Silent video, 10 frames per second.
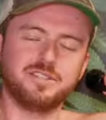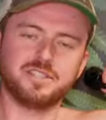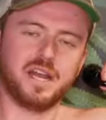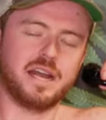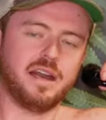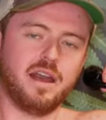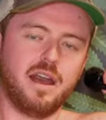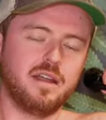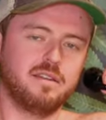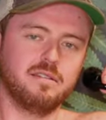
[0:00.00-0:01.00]
Just kidding,
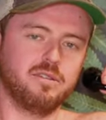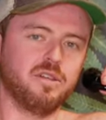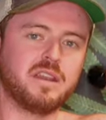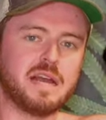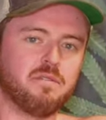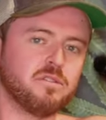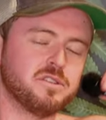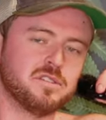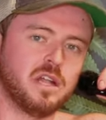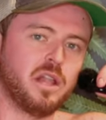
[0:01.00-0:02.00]
I, I literally never
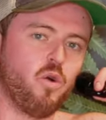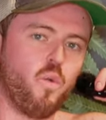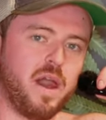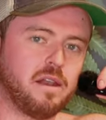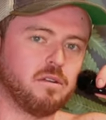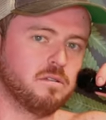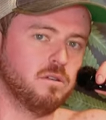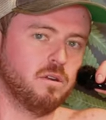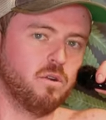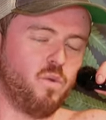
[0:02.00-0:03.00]
listen to Lil Wayne or,
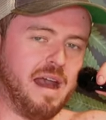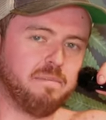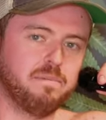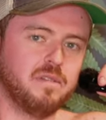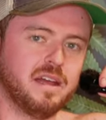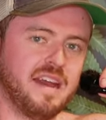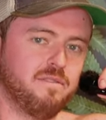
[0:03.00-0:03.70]
or, or, rap, like